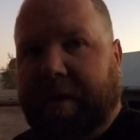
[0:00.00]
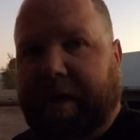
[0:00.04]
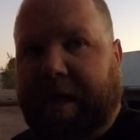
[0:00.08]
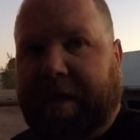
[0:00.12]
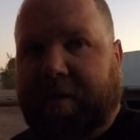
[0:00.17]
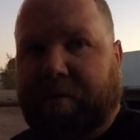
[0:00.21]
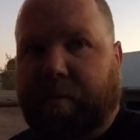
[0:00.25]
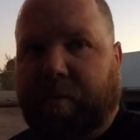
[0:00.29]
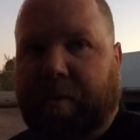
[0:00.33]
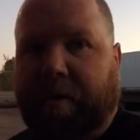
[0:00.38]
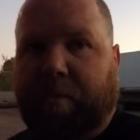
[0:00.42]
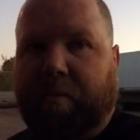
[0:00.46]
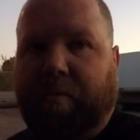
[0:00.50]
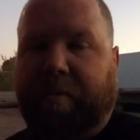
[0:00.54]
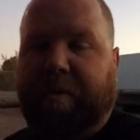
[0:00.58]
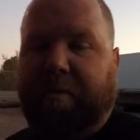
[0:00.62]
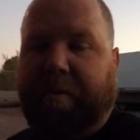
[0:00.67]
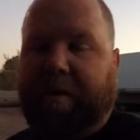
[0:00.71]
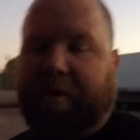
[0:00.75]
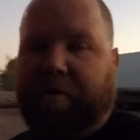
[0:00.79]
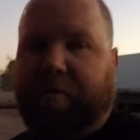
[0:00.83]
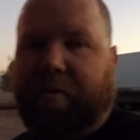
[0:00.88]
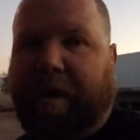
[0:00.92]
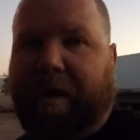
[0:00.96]
that's when we
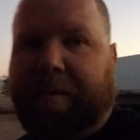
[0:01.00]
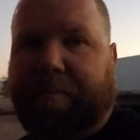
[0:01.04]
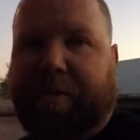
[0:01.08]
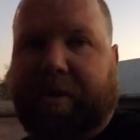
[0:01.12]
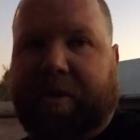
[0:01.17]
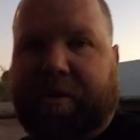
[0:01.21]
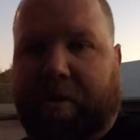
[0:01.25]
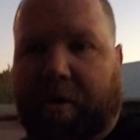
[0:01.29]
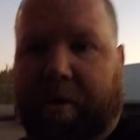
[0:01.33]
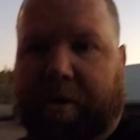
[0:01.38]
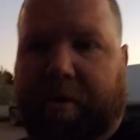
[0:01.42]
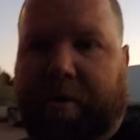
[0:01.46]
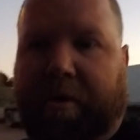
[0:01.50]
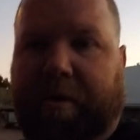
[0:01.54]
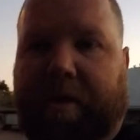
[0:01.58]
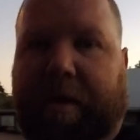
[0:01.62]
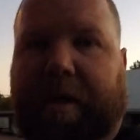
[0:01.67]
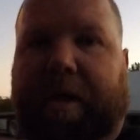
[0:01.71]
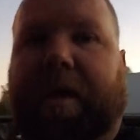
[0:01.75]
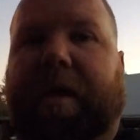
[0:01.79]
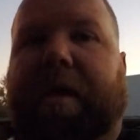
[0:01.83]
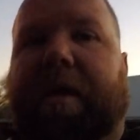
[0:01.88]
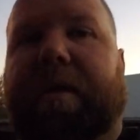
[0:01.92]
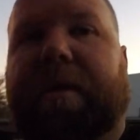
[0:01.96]
went and grabbed the starter,
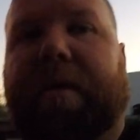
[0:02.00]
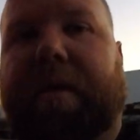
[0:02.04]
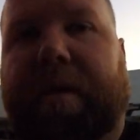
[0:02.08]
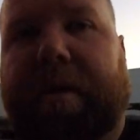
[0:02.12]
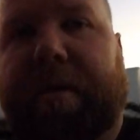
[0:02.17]
and